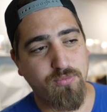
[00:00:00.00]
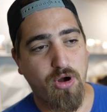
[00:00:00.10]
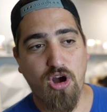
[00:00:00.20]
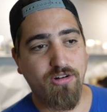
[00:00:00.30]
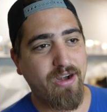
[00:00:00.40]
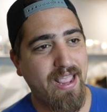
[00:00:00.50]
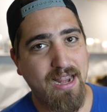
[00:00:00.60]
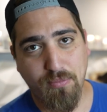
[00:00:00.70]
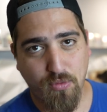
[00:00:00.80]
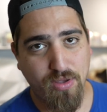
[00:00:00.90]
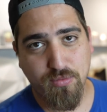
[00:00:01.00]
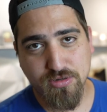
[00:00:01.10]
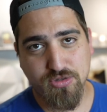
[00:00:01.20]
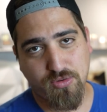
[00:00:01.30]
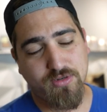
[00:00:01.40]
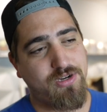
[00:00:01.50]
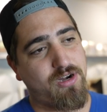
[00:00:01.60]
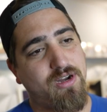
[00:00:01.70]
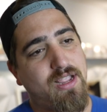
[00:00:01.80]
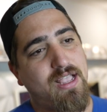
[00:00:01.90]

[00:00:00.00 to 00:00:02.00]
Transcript: We're already at a point where stores are